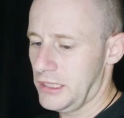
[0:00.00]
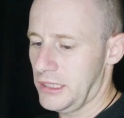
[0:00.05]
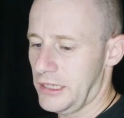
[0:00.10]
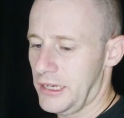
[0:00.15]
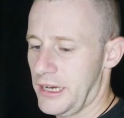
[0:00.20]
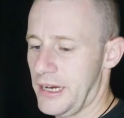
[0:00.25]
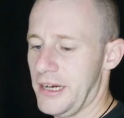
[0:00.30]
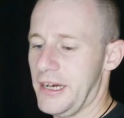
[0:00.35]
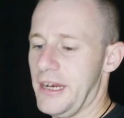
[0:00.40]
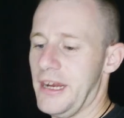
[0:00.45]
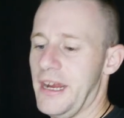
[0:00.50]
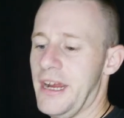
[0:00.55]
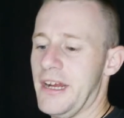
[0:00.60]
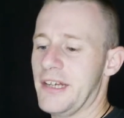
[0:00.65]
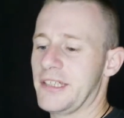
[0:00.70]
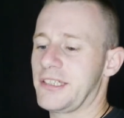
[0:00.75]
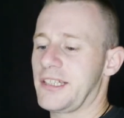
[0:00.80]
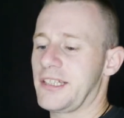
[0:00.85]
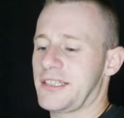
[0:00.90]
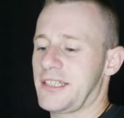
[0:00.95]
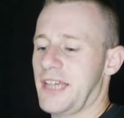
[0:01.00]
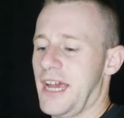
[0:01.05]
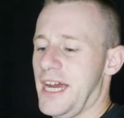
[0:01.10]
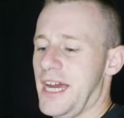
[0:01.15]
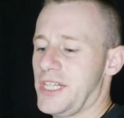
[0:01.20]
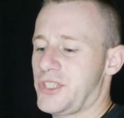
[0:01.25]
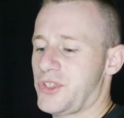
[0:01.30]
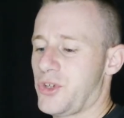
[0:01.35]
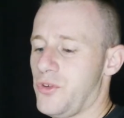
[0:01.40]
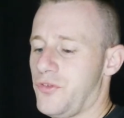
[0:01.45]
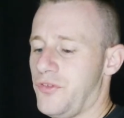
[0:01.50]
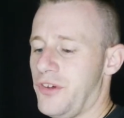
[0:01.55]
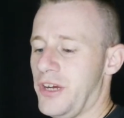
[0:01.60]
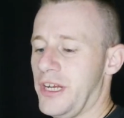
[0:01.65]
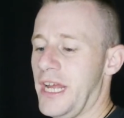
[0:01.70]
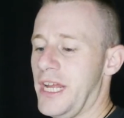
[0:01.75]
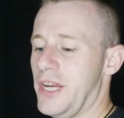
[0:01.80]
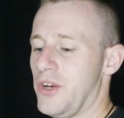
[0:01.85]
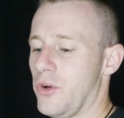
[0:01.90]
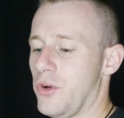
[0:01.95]
Here's the sad truth here.
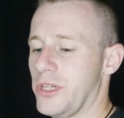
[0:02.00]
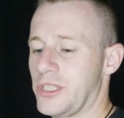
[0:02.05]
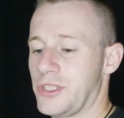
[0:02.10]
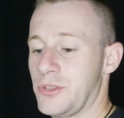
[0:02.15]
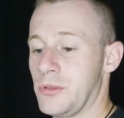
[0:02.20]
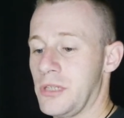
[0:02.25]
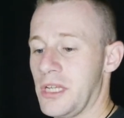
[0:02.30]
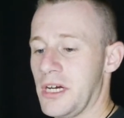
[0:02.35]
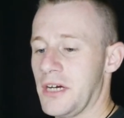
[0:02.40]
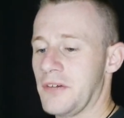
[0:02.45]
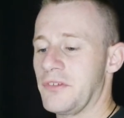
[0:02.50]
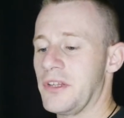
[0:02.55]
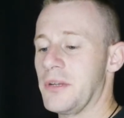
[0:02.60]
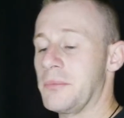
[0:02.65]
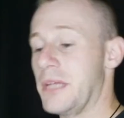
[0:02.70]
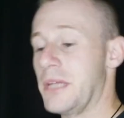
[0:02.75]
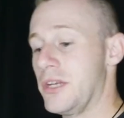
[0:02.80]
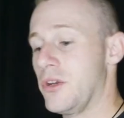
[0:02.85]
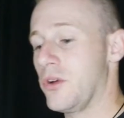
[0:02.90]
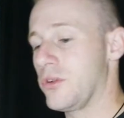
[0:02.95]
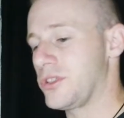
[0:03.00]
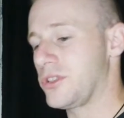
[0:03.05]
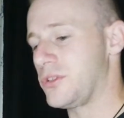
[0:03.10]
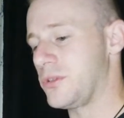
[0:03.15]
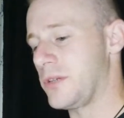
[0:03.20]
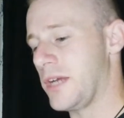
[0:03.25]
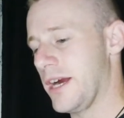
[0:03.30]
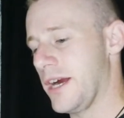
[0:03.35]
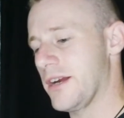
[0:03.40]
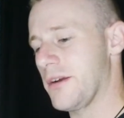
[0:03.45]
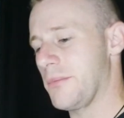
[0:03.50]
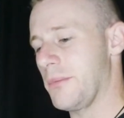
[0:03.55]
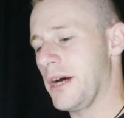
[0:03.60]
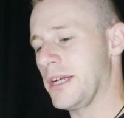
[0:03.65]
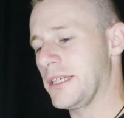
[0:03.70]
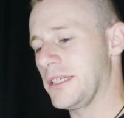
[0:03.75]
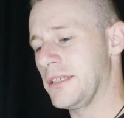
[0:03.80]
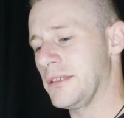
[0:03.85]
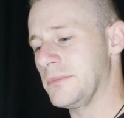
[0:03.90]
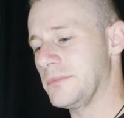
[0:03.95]
They know that you love them. They know that you cared
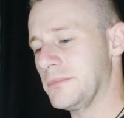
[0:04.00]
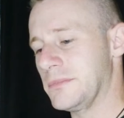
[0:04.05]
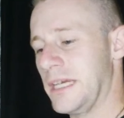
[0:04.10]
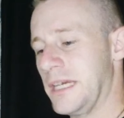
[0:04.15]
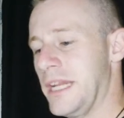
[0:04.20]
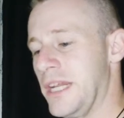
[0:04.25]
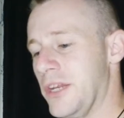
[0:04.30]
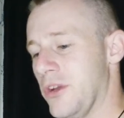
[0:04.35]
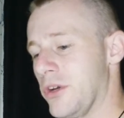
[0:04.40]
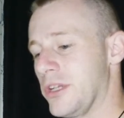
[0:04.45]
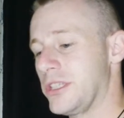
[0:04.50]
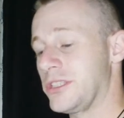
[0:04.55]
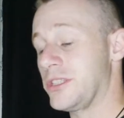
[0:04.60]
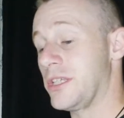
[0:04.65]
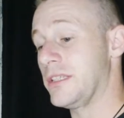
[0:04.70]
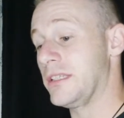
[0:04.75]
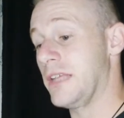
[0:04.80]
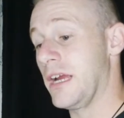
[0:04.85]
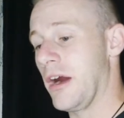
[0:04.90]
about them. And they know that they